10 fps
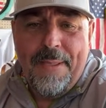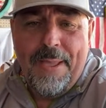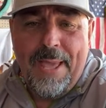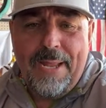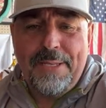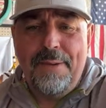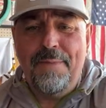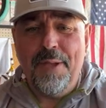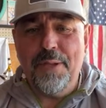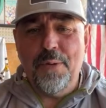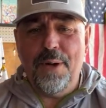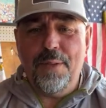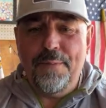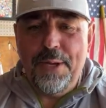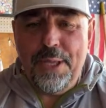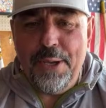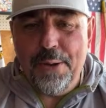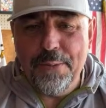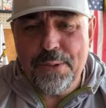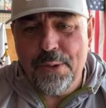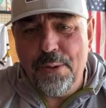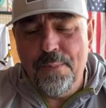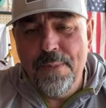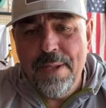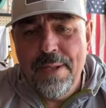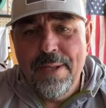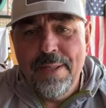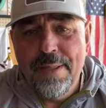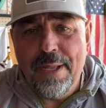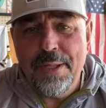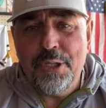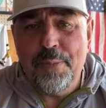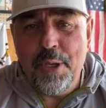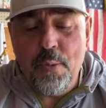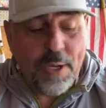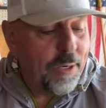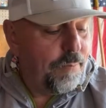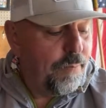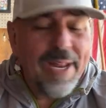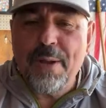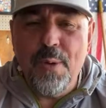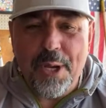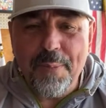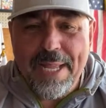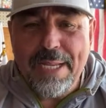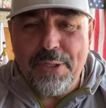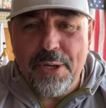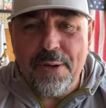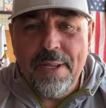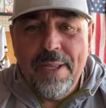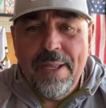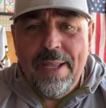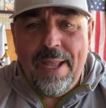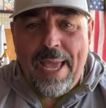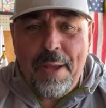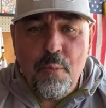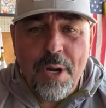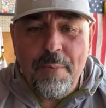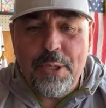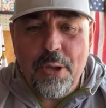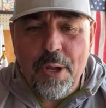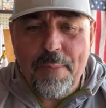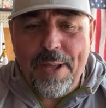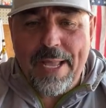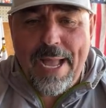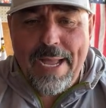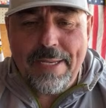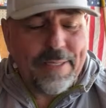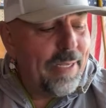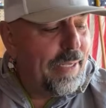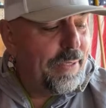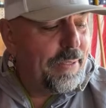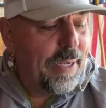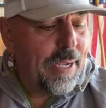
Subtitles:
And I still feel like doing another video, so this should be quicker. Not quicker, but easier. And what I'm going to talk about, guys, is